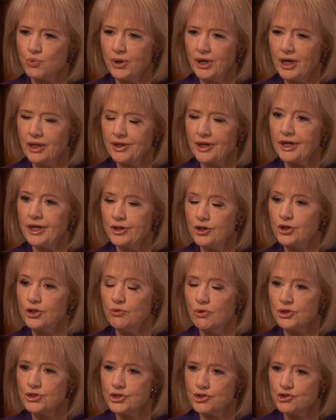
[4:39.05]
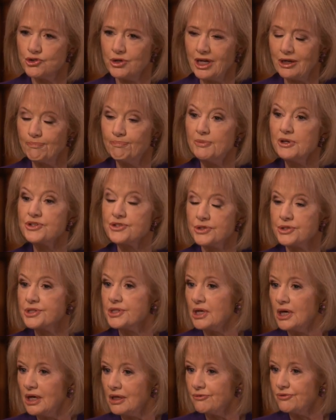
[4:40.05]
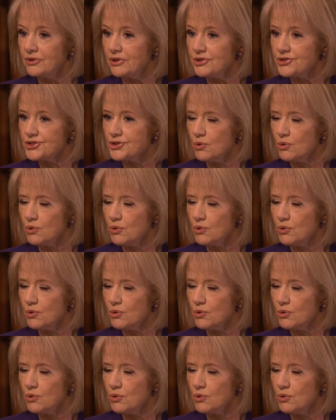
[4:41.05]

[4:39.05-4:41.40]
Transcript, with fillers: as well, and I know you also track business confidence.